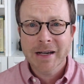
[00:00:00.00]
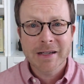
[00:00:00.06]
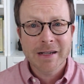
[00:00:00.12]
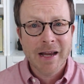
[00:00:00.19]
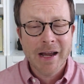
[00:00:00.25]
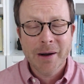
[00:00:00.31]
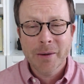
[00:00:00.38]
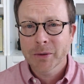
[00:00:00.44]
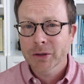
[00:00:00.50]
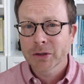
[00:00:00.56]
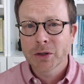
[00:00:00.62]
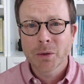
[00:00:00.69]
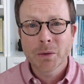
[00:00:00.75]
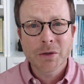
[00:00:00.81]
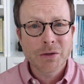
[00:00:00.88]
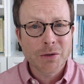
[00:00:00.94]
down or
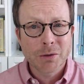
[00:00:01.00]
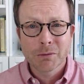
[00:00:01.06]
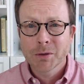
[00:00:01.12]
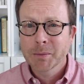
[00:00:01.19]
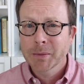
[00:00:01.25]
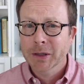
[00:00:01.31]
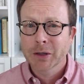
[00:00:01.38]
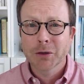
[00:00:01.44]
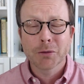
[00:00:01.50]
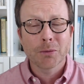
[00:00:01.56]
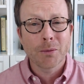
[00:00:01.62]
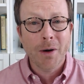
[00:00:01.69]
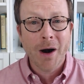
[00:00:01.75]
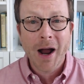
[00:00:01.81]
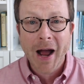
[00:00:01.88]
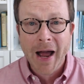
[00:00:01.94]
go into a room and
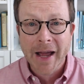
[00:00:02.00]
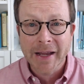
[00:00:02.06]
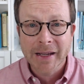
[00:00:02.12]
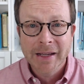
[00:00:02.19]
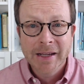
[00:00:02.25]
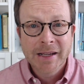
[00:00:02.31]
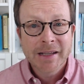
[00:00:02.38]
cry.